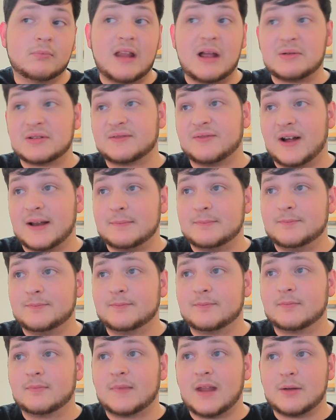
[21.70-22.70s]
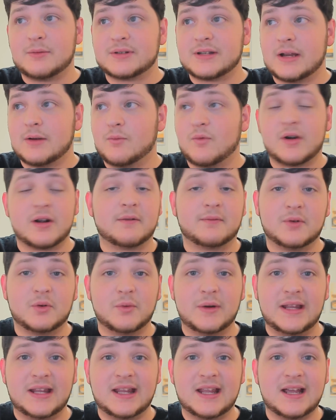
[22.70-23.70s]
That was fun. That was a wonderful
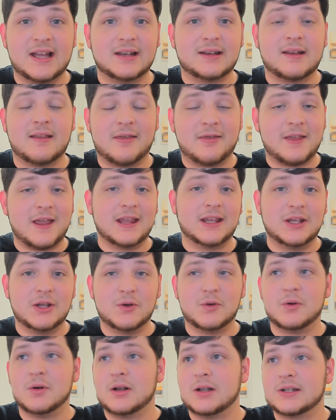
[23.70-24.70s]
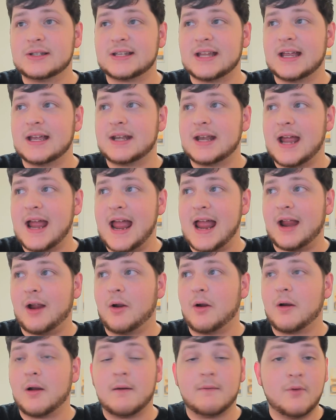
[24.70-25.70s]
weekend. Thank you, said
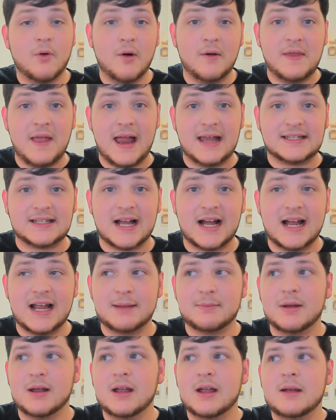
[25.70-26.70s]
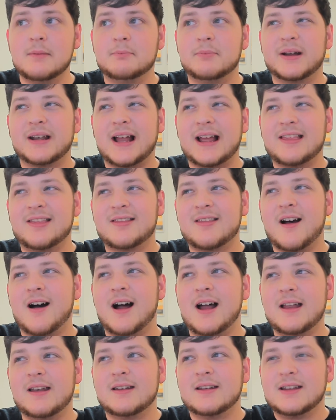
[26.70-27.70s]
hacker, for that time. But I
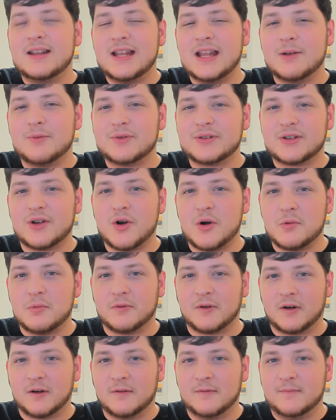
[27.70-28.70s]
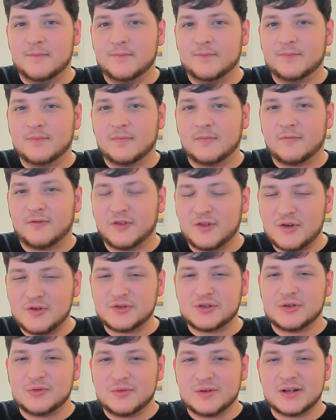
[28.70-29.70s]
thought it was over for
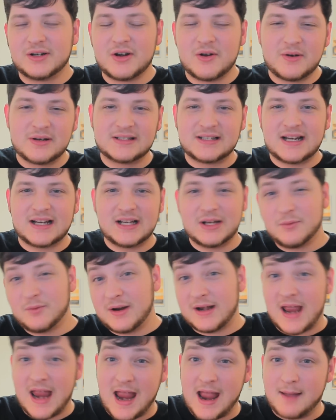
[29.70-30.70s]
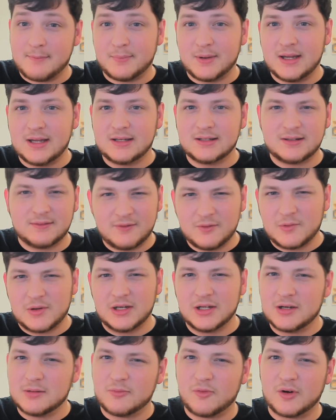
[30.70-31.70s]
those who want to know exactly what happened, if you
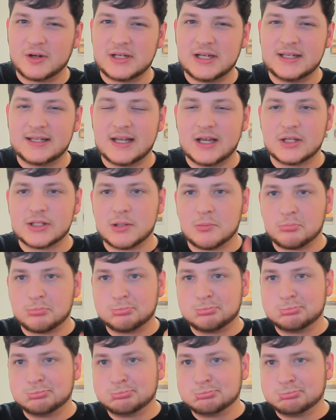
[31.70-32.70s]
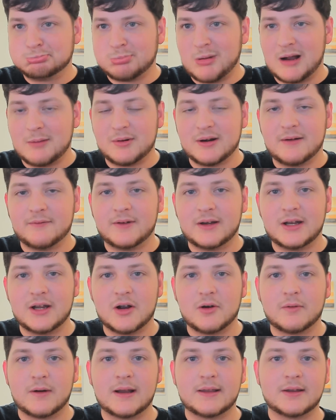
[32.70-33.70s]
want a little more details, I'll put a
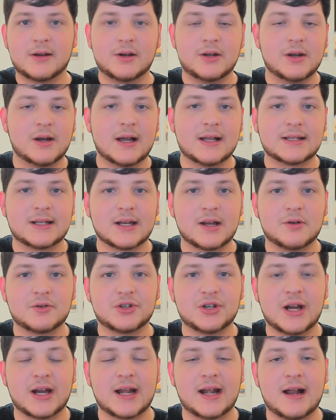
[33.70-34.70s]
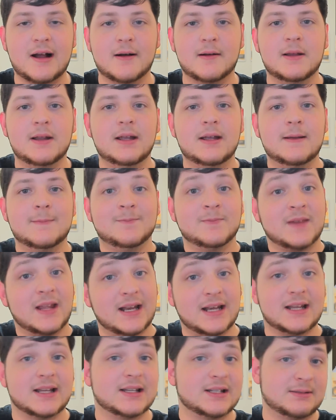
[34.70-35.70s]
video right there. You guys can go check it out.
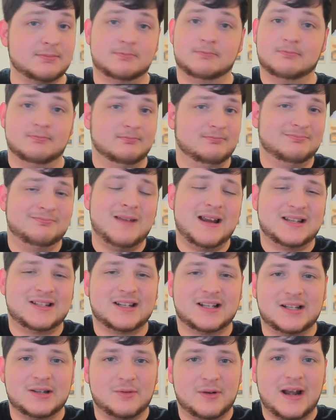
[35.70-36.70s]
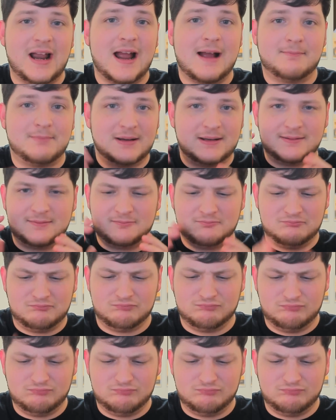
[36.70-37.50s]
It is basically what happened